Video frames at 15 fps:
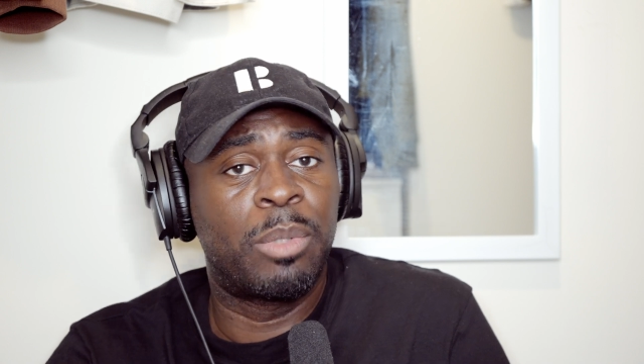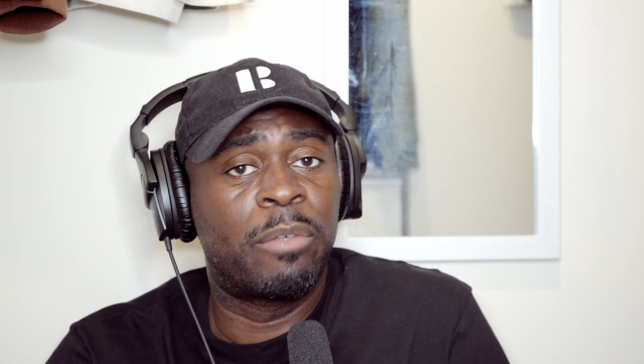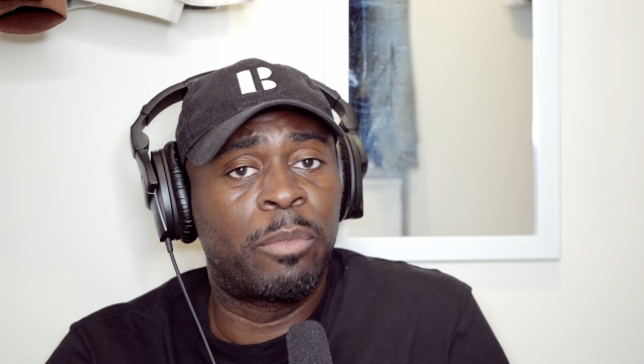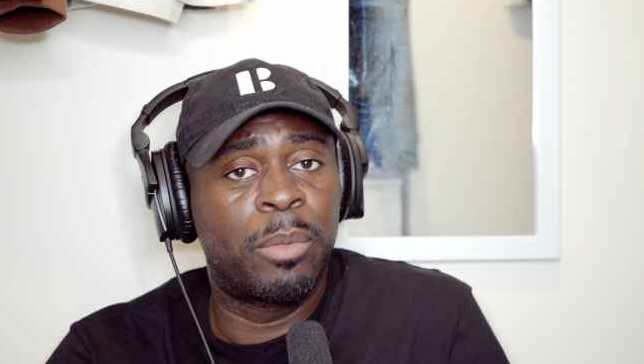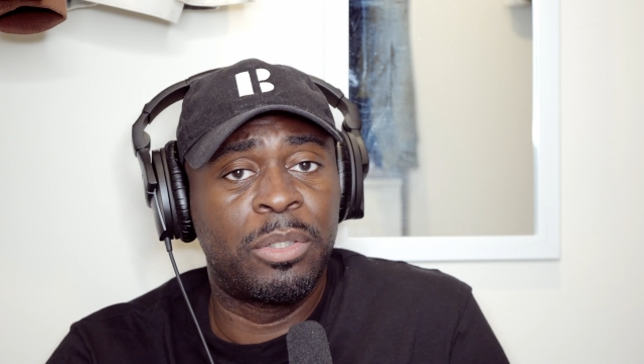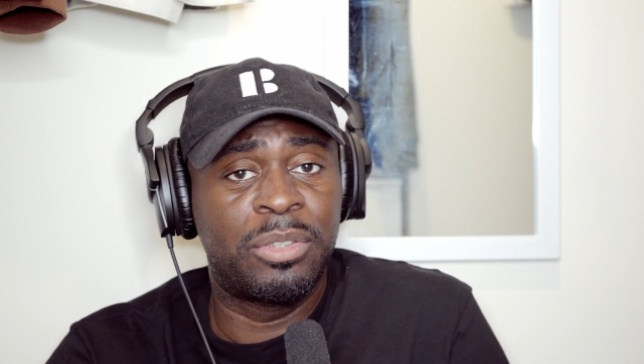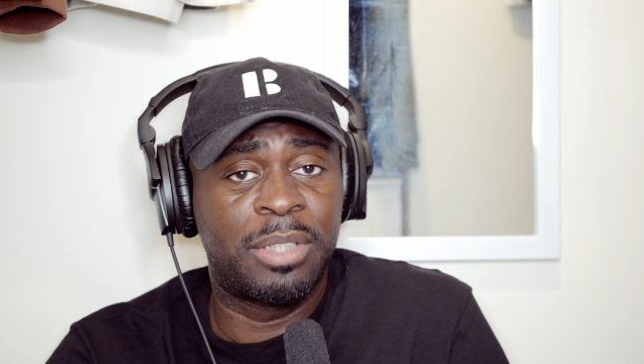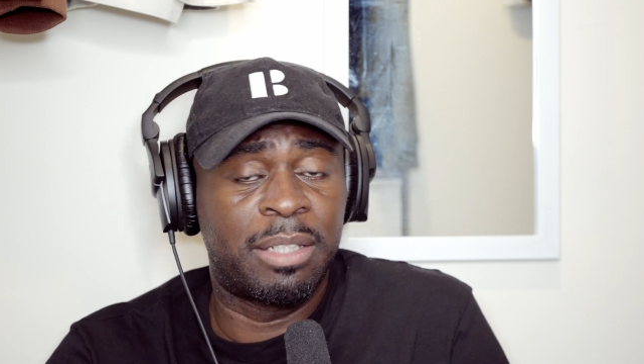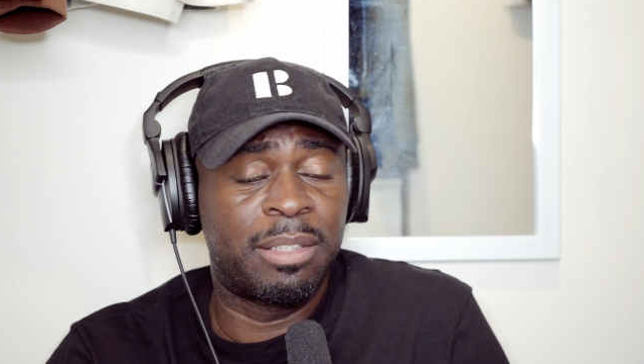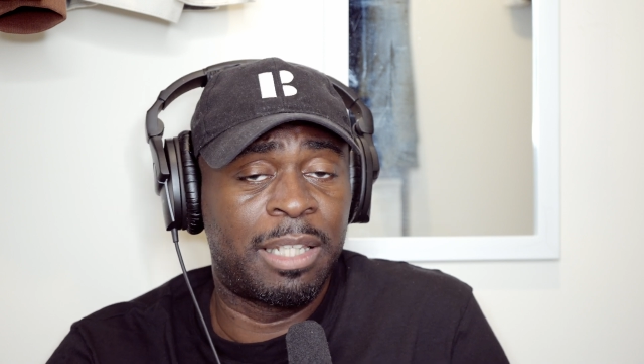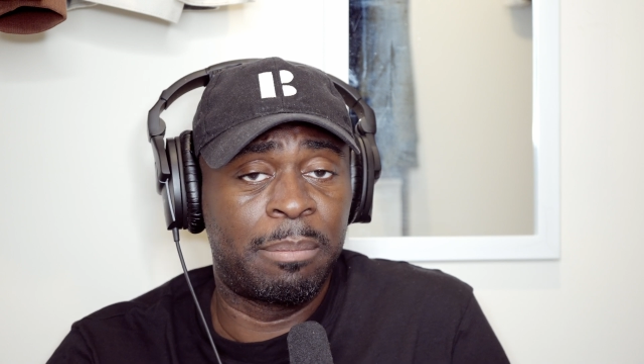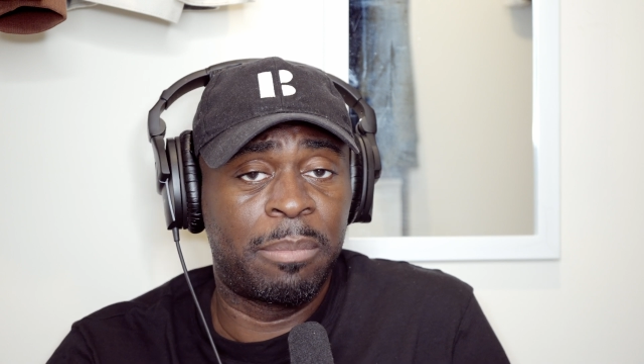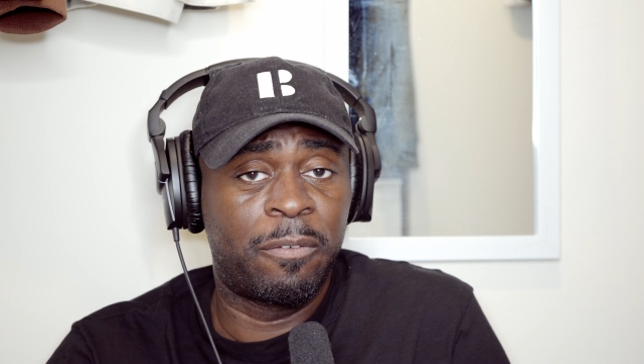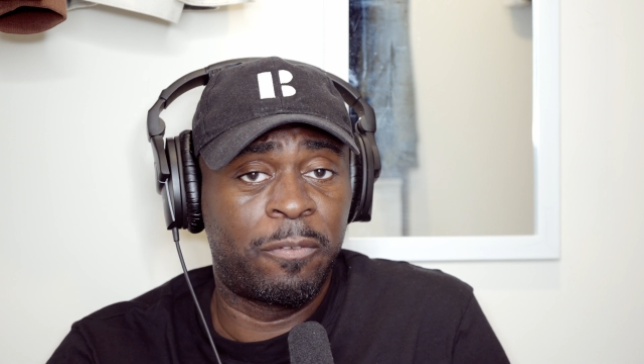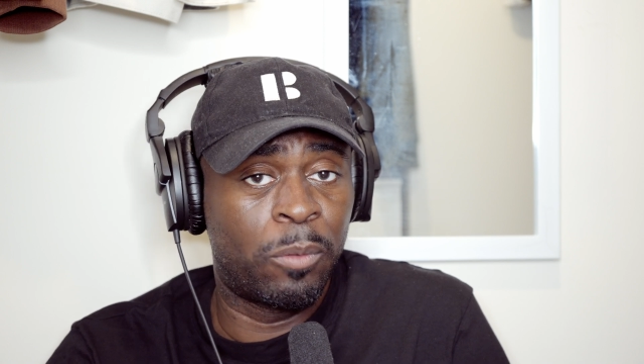everyone who's done
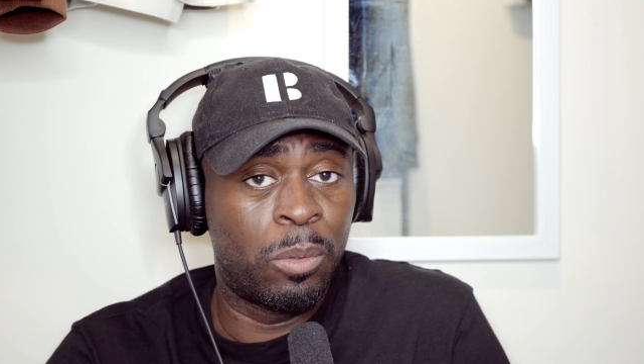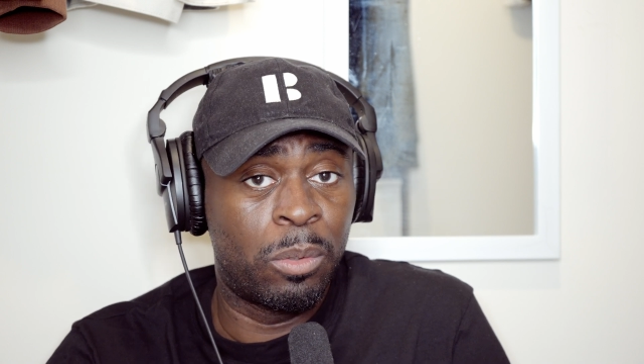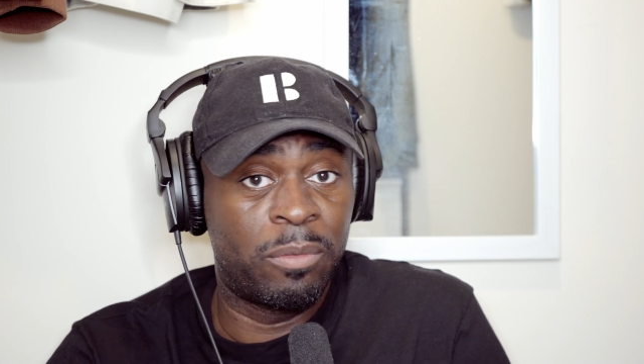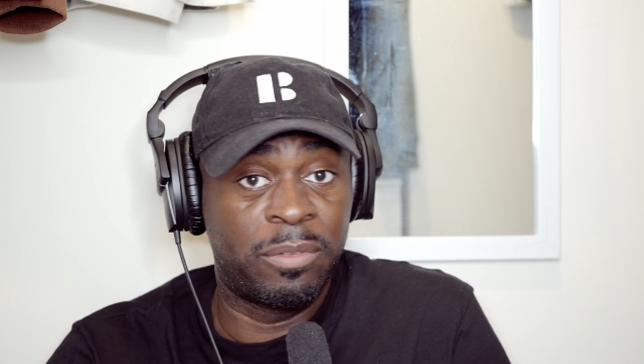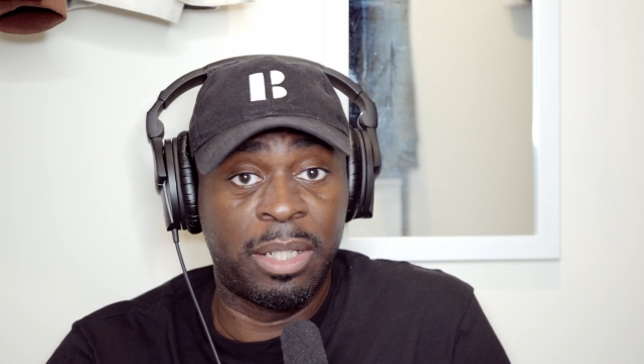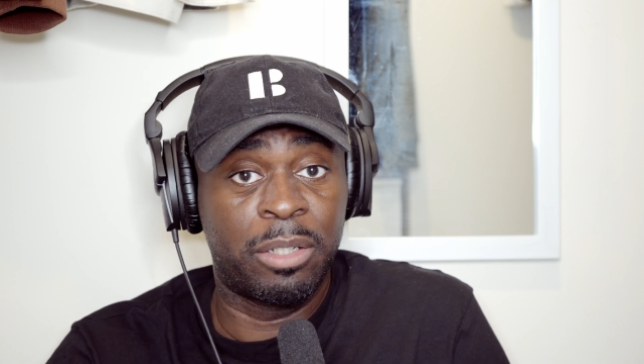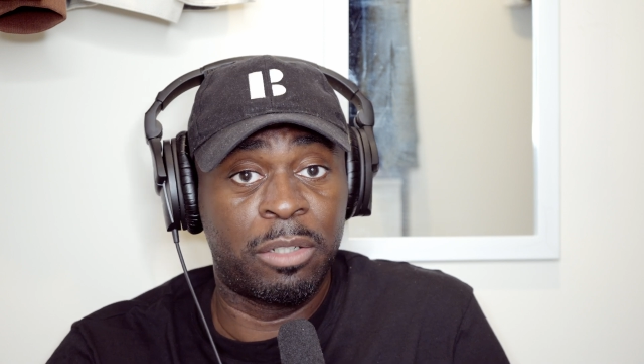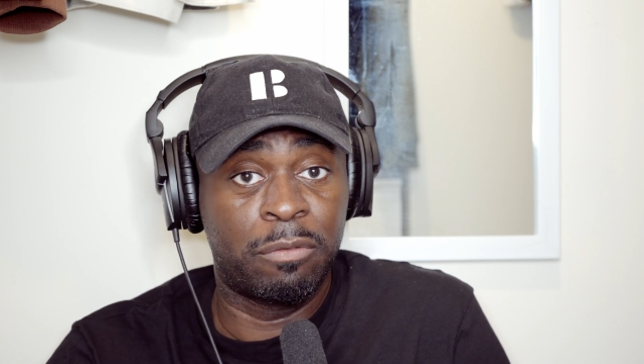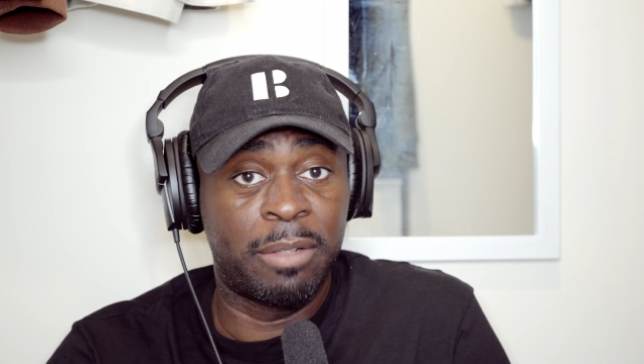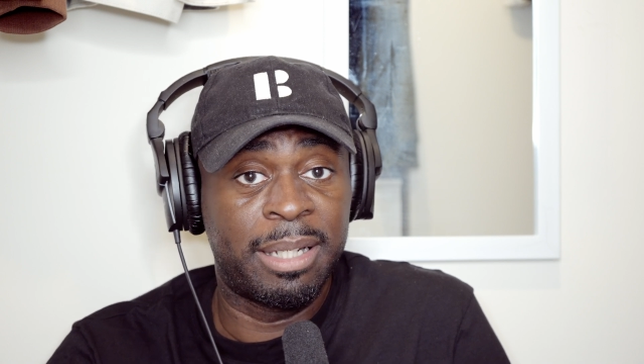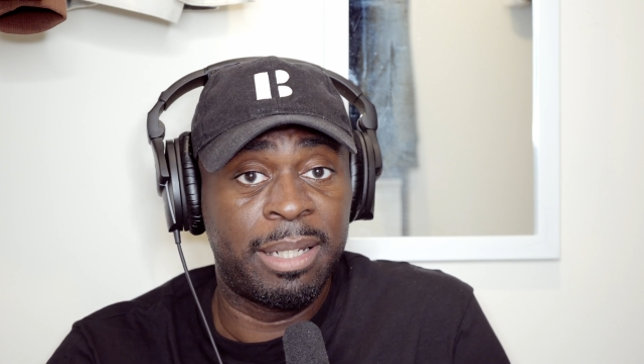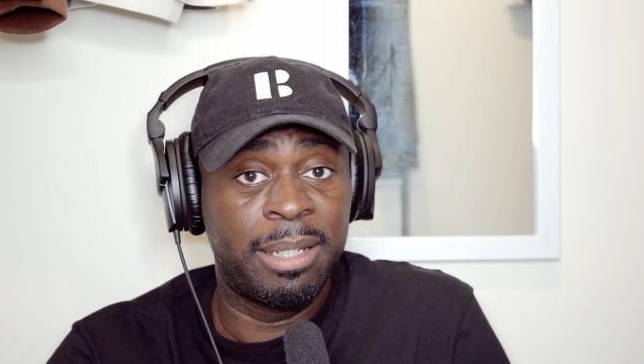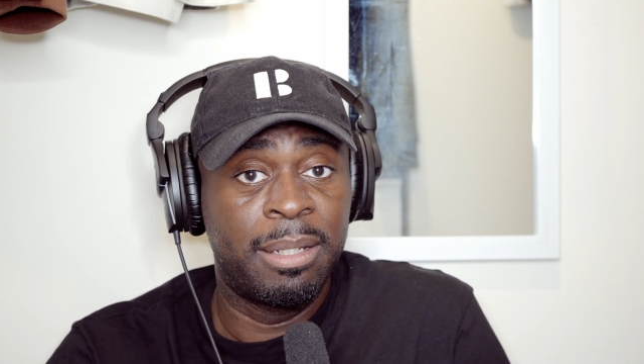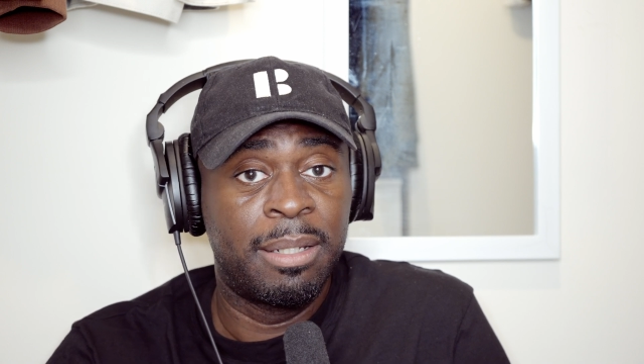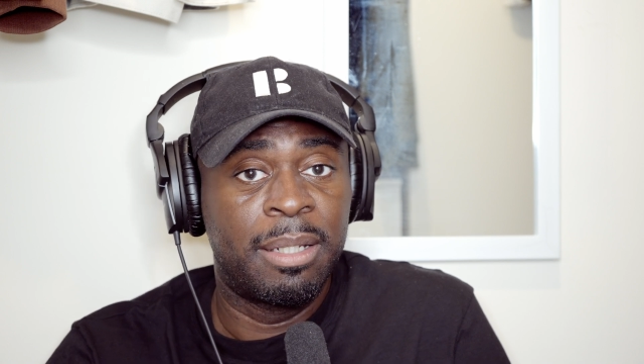that before or done it
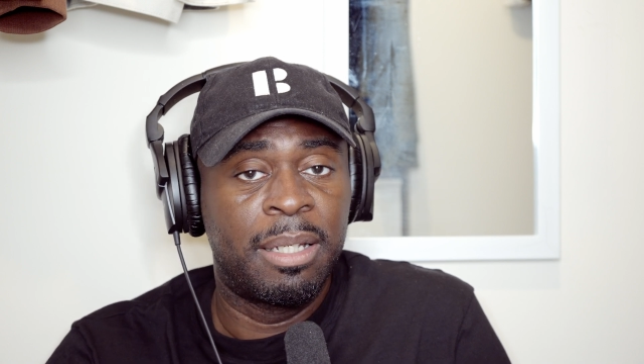already,